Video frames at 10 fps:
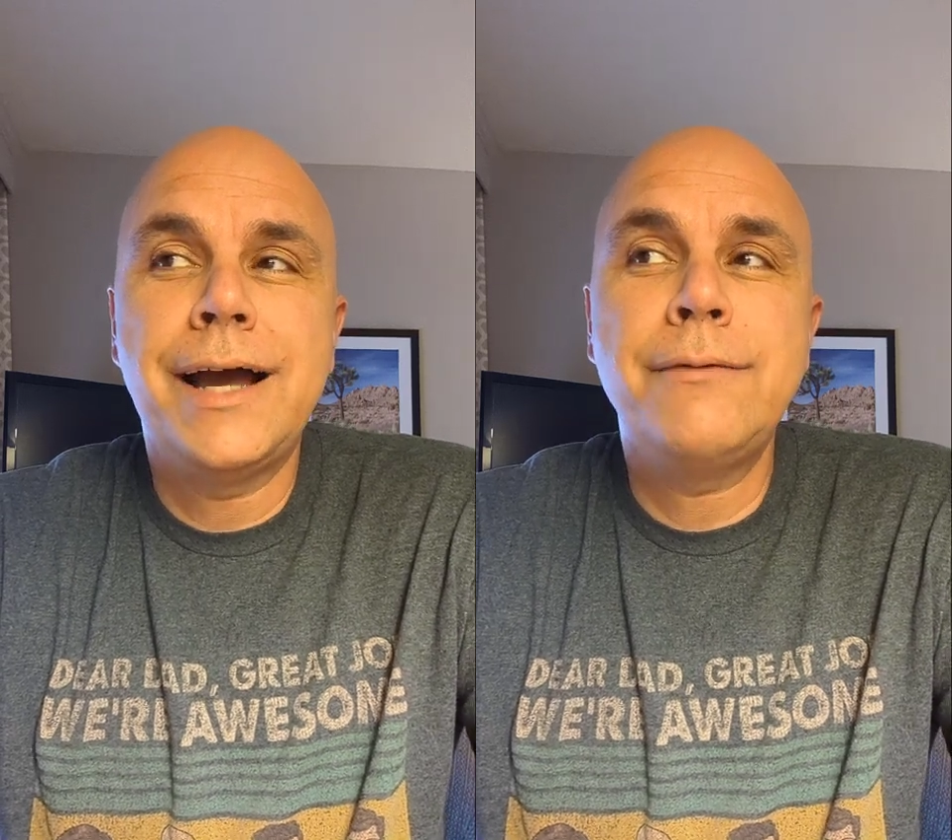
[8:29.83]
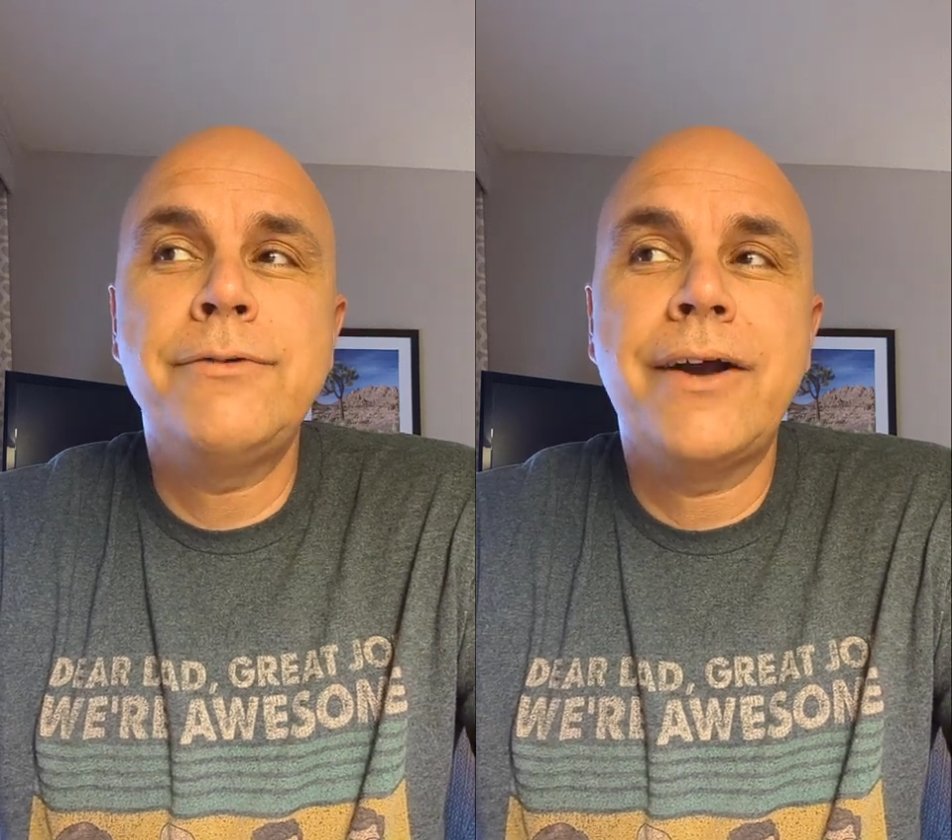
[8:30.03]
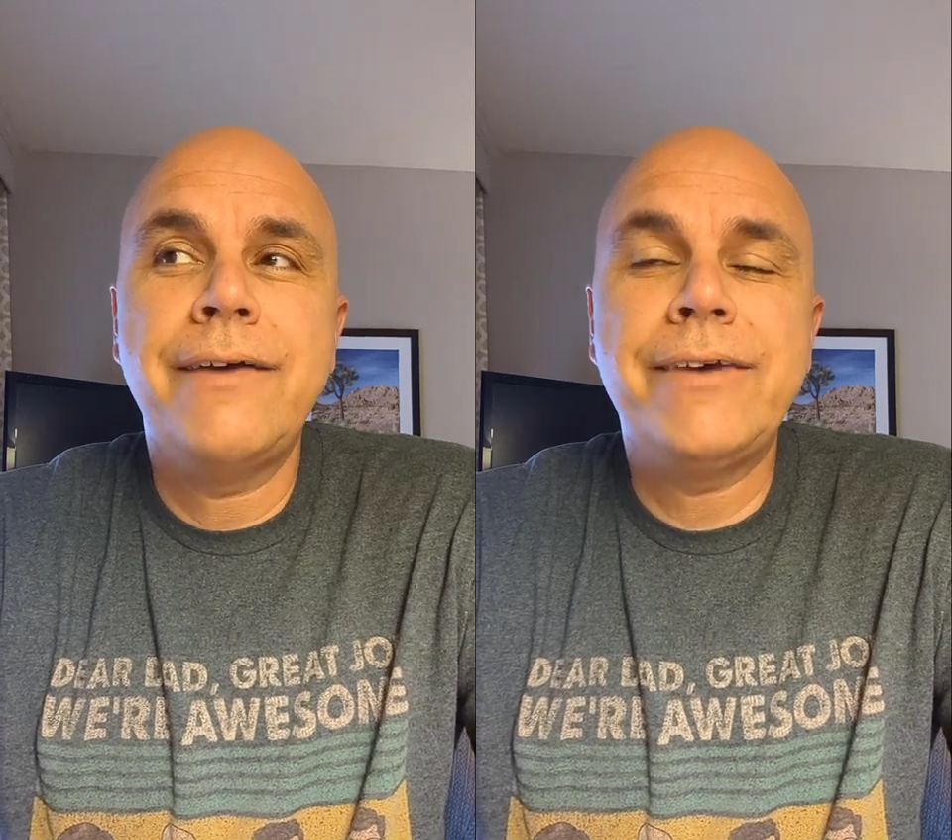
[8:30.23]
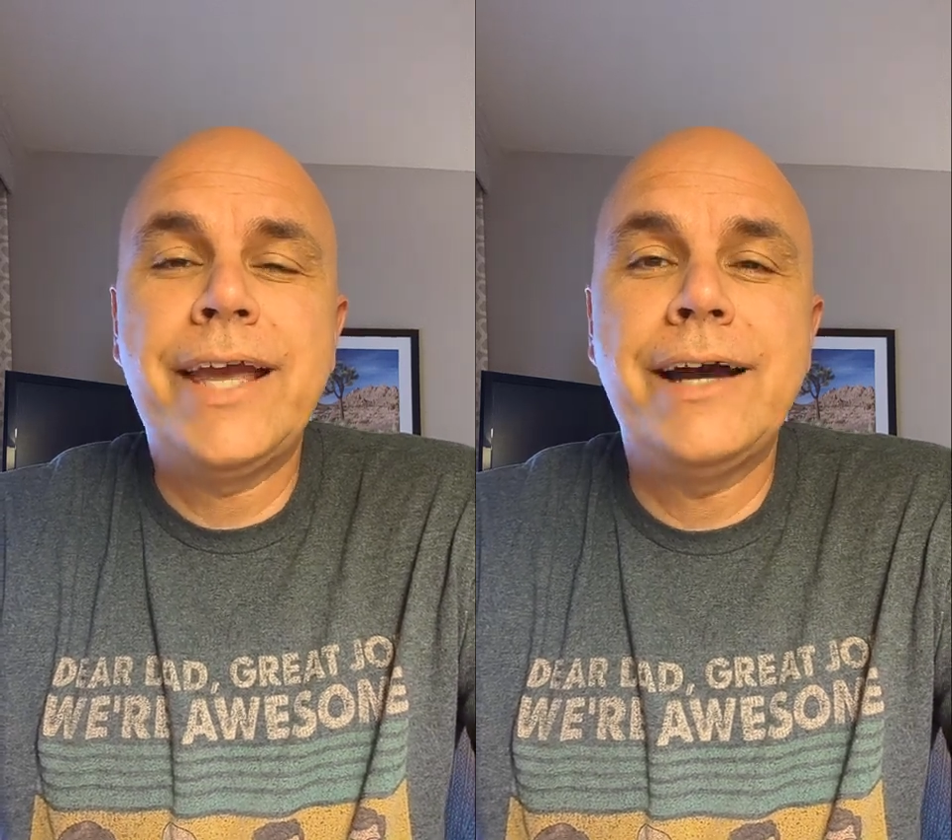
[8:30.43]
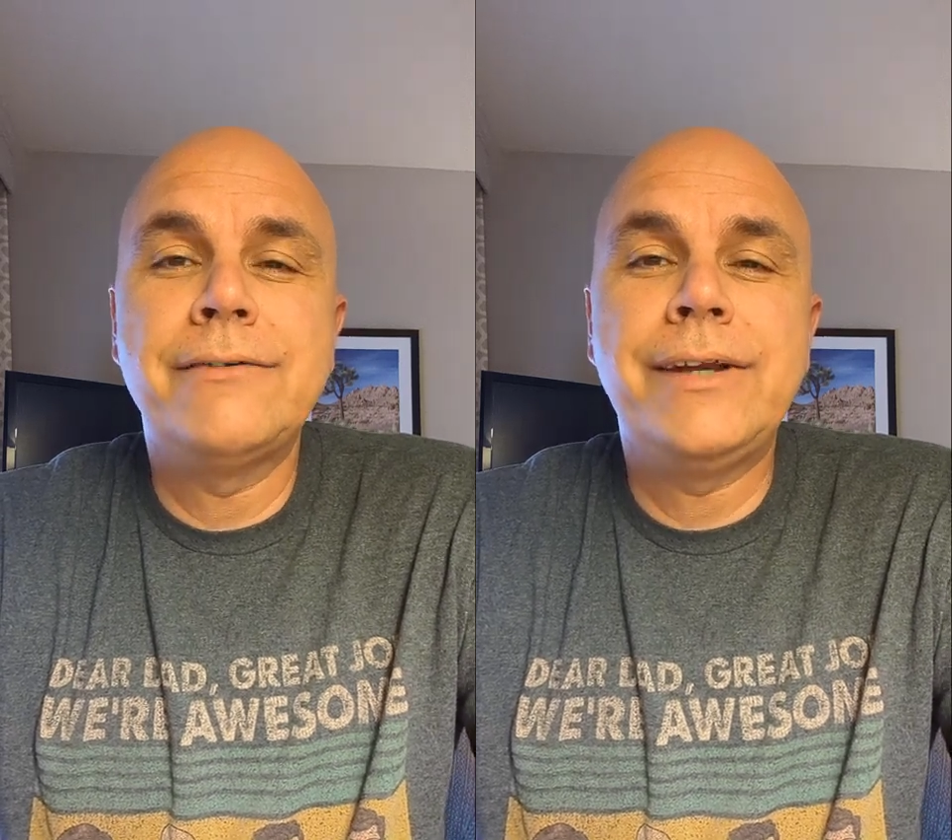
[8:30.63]
I'm driving
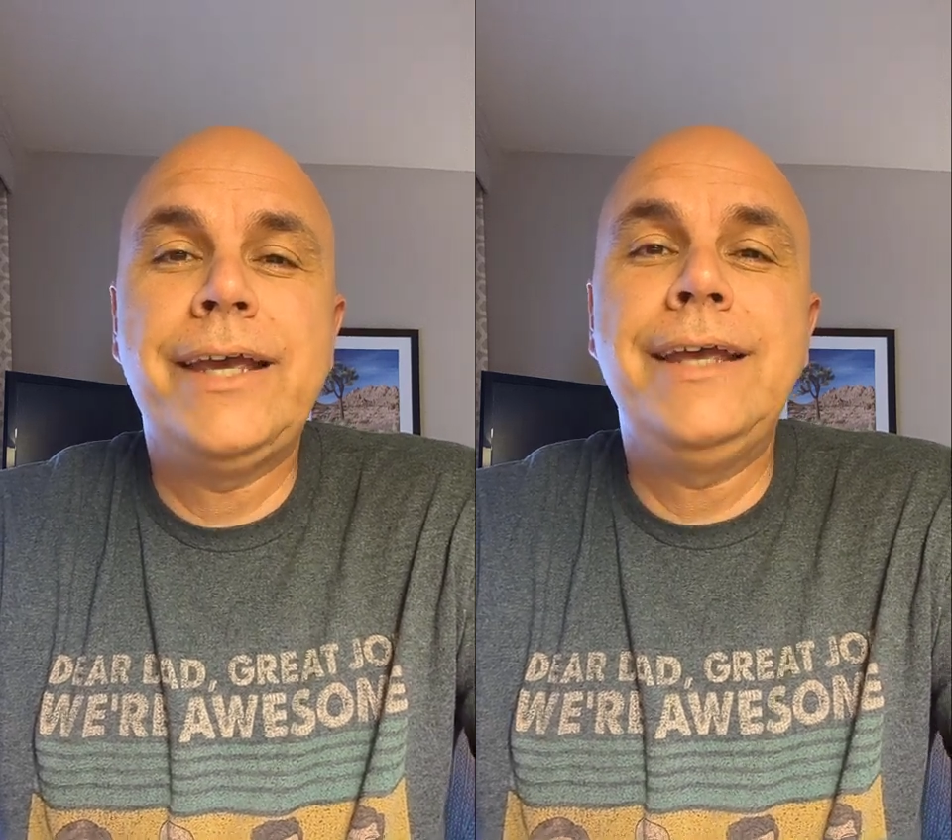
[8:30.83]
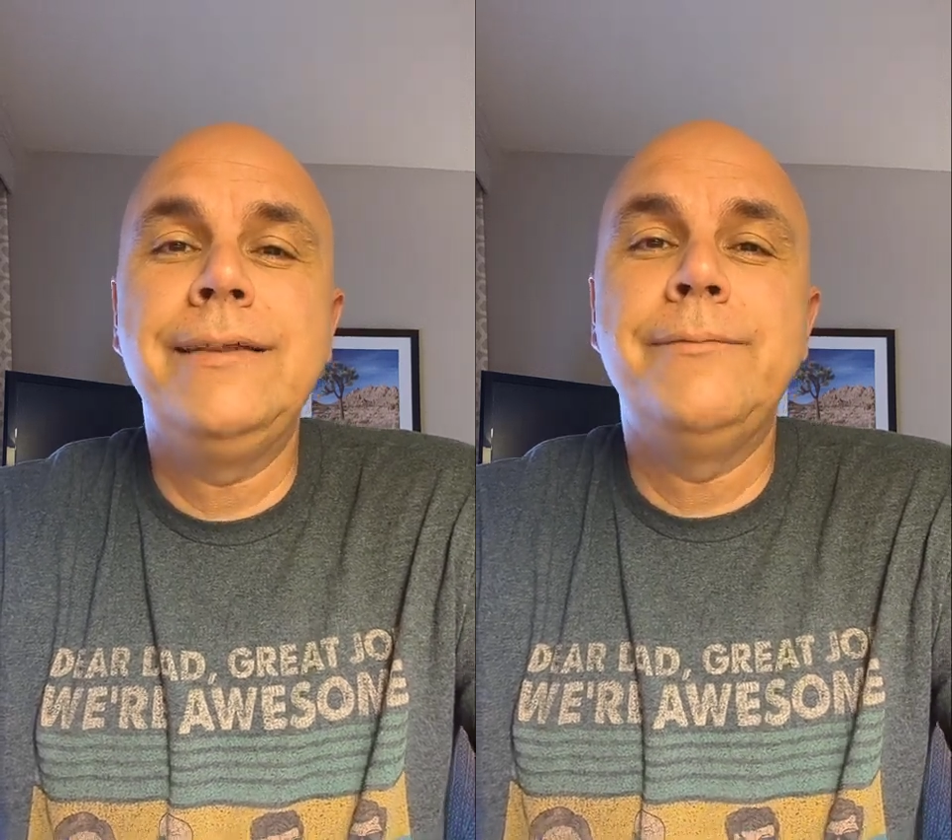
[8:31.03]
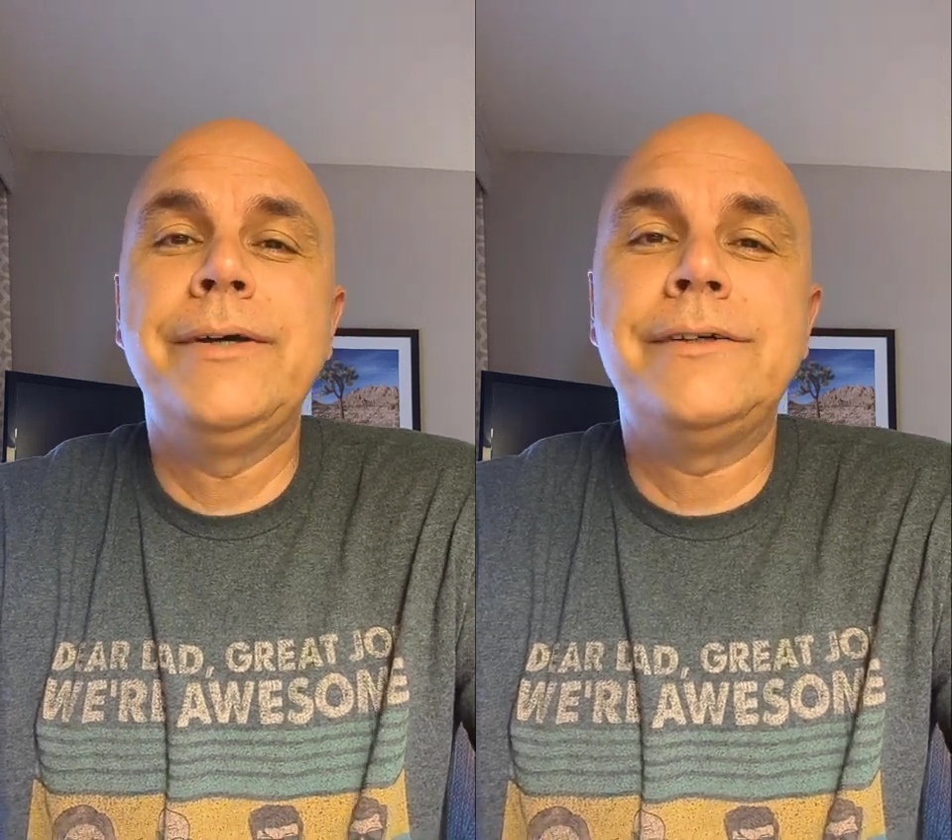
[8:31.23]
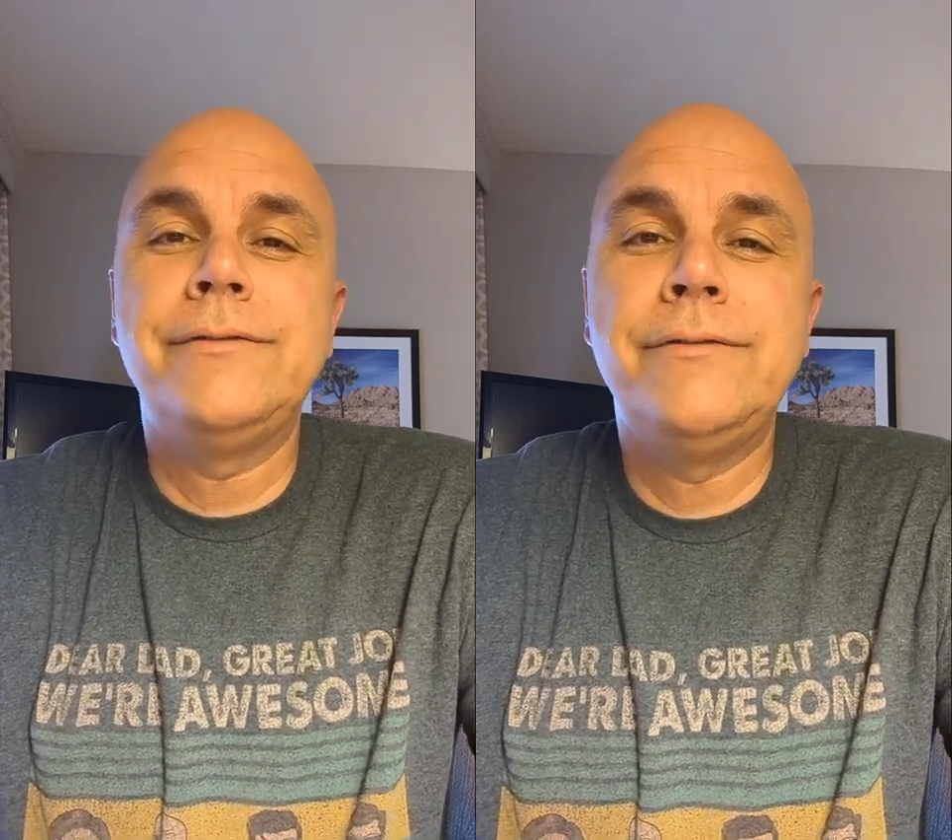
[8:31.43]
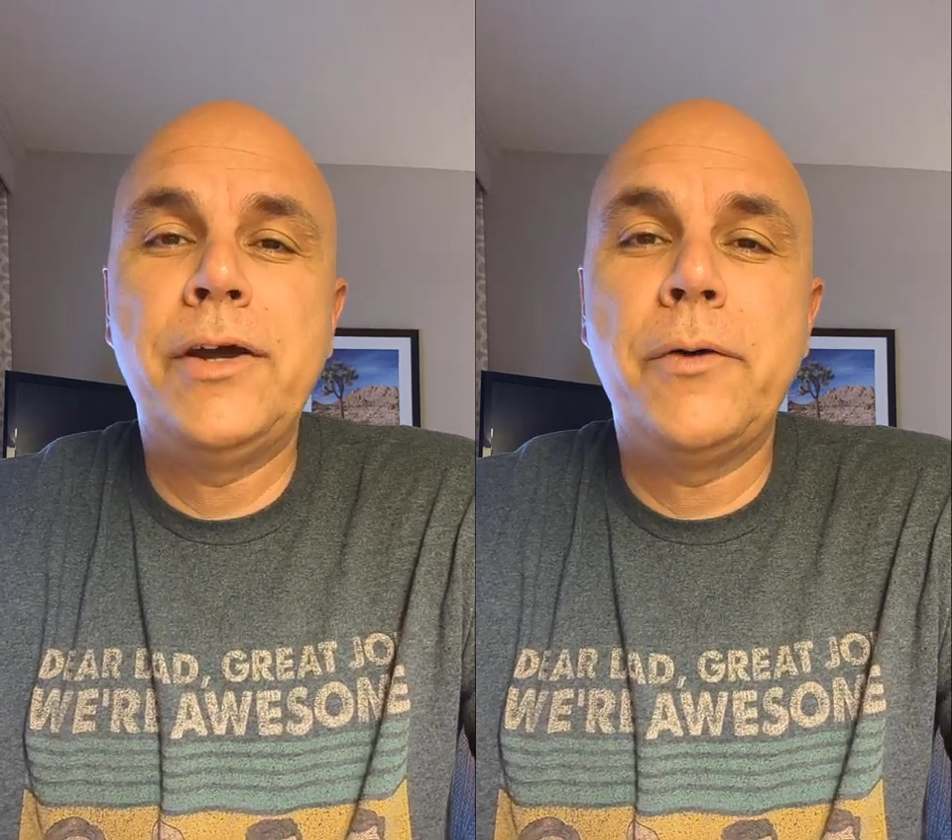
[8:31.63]
out in the middle
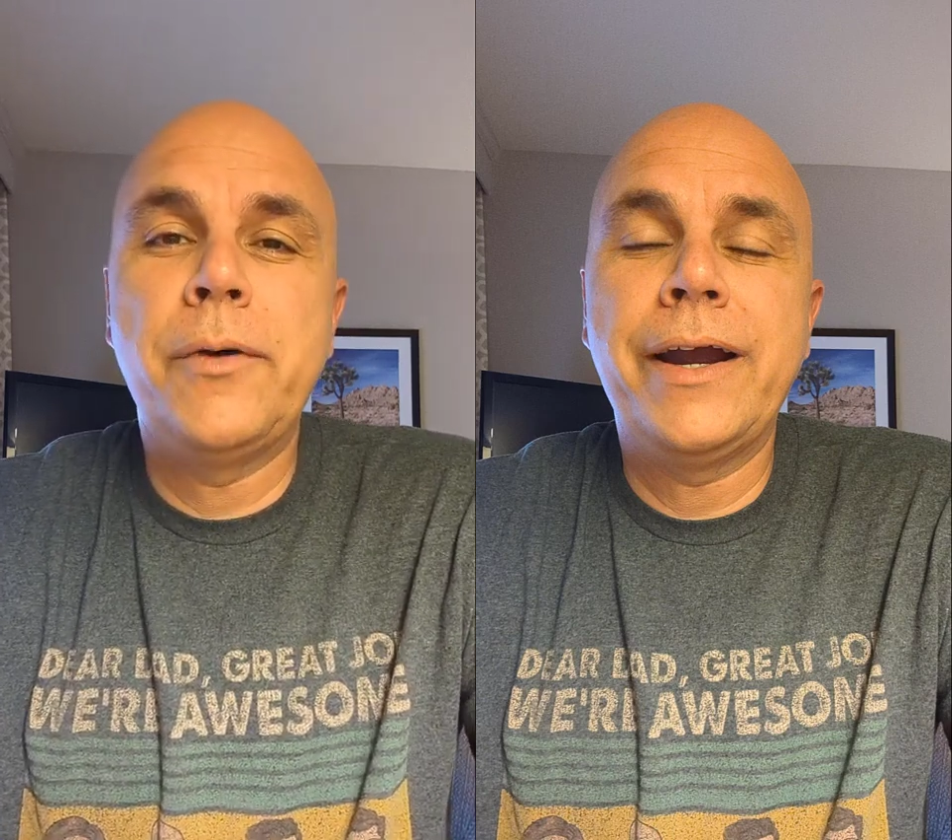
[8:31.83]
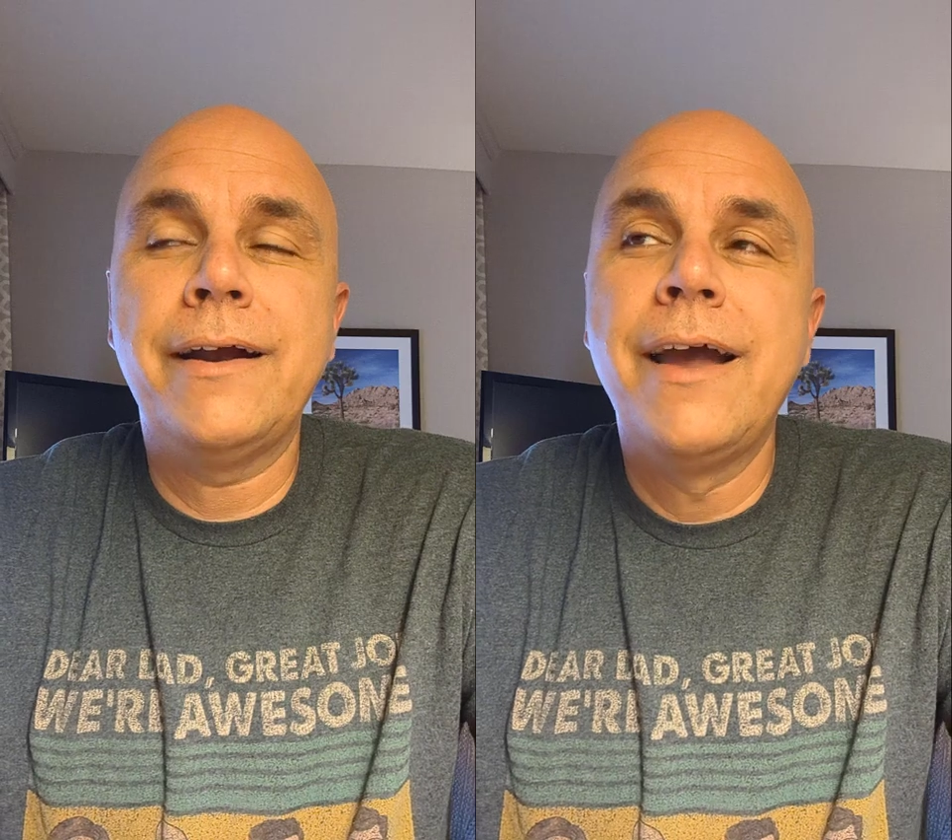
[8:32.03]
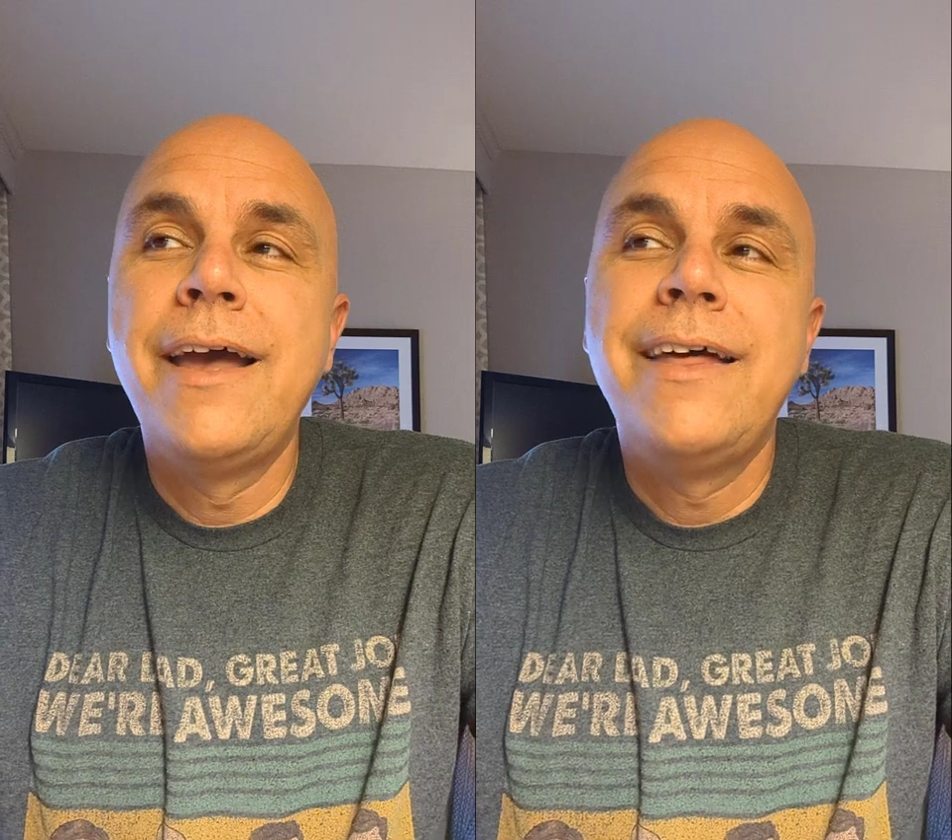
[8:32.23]
of nowhere.